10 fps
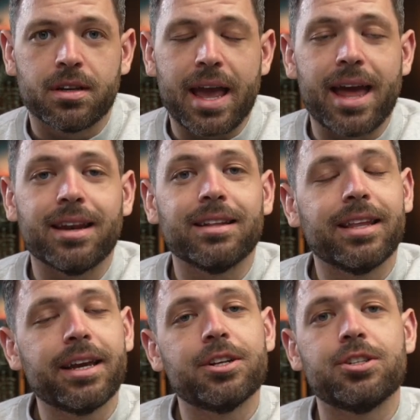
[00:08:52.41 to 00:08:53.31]
and
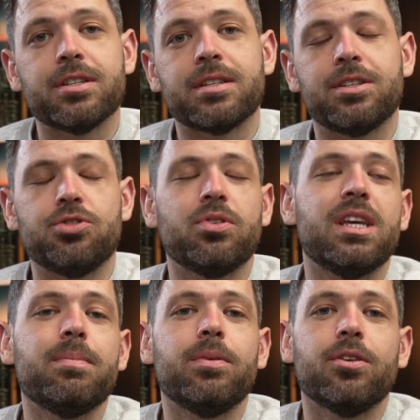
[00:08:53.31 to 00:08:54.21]
linkages to
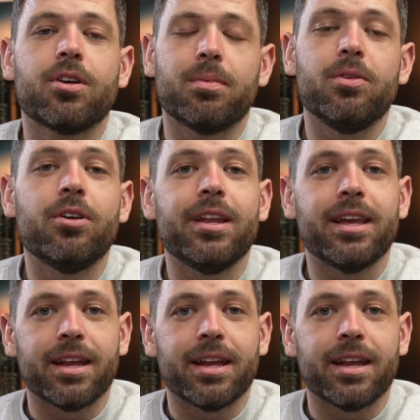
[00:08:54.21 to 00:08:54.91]
keep your community